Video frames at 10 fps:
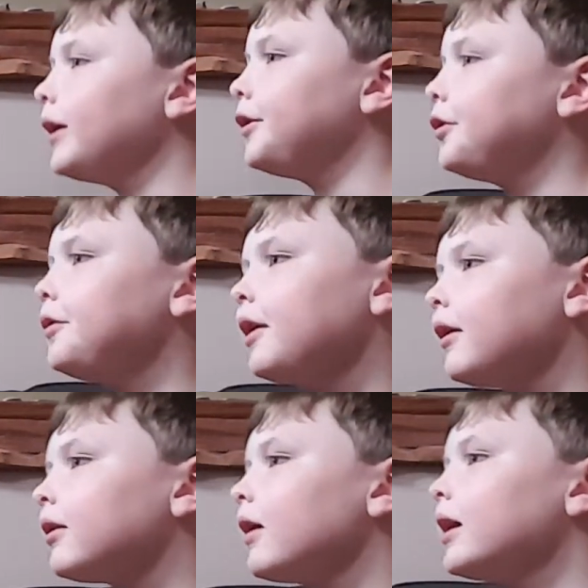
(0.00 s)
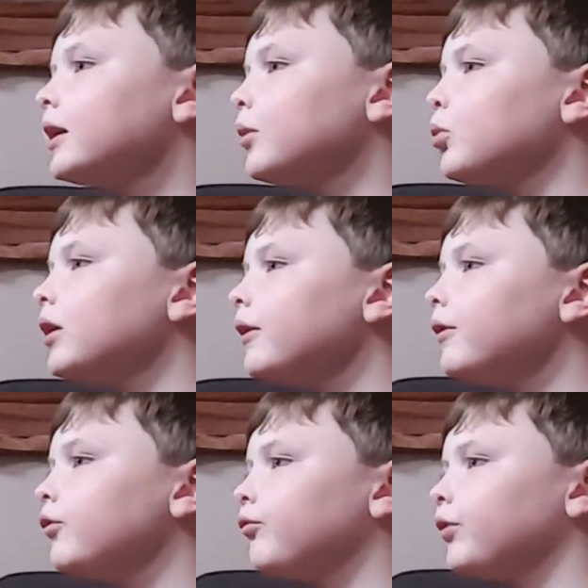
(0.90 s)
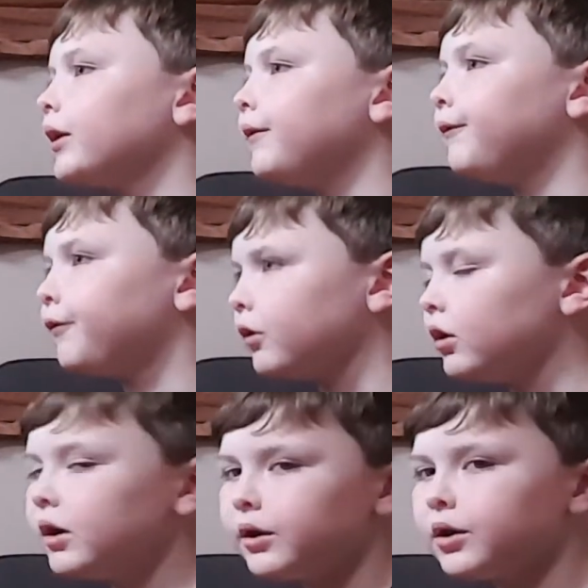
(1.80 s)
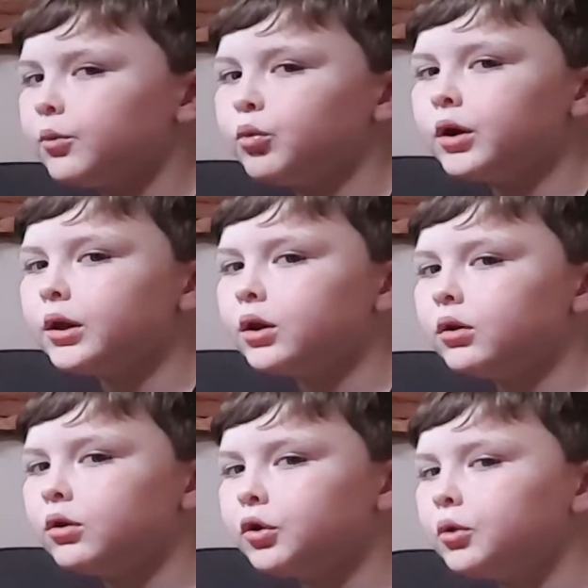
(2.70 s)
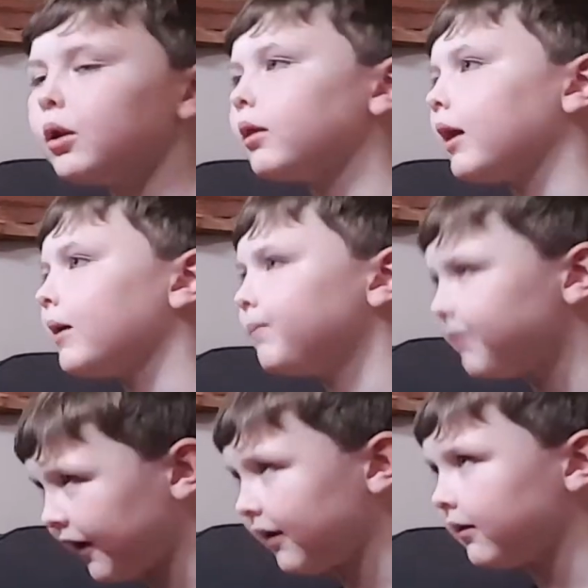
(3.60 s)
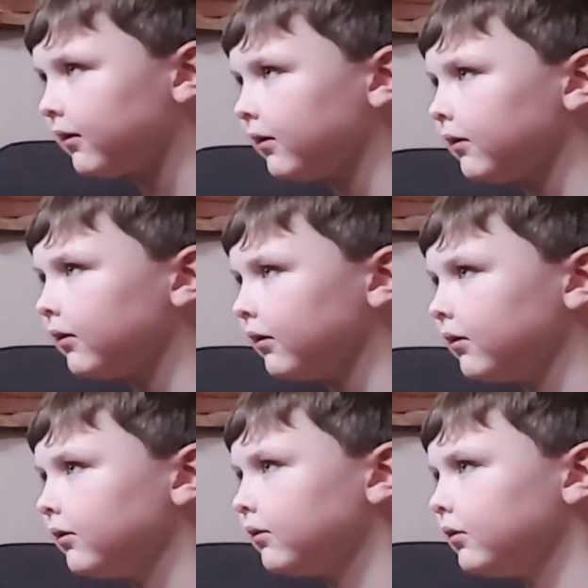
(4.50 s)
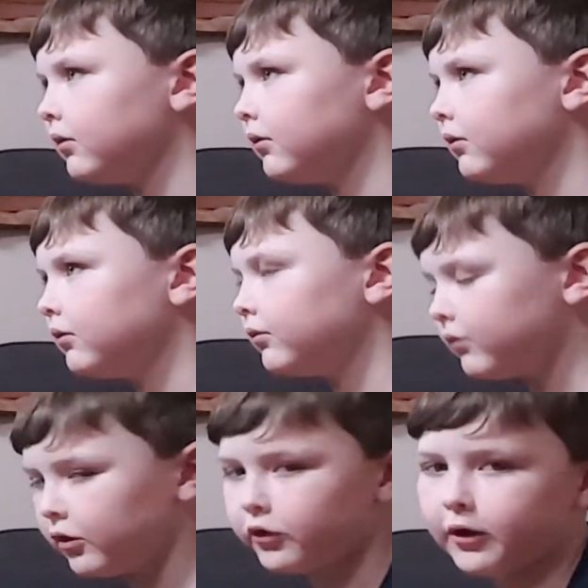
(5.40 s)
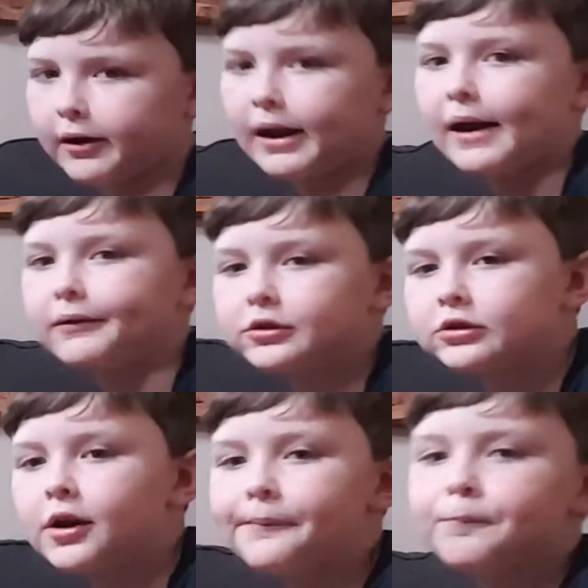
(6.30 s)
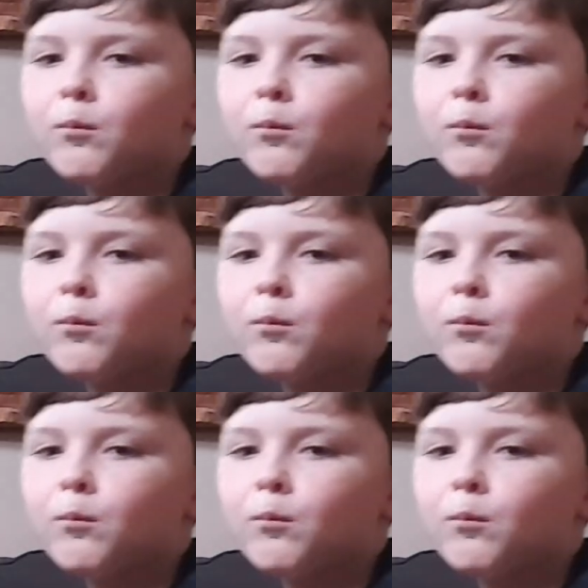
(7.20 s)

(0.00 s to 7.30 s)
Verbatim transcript: we do this, can we reverse? Can we do the same thing? No. Okay. Gotta be something different.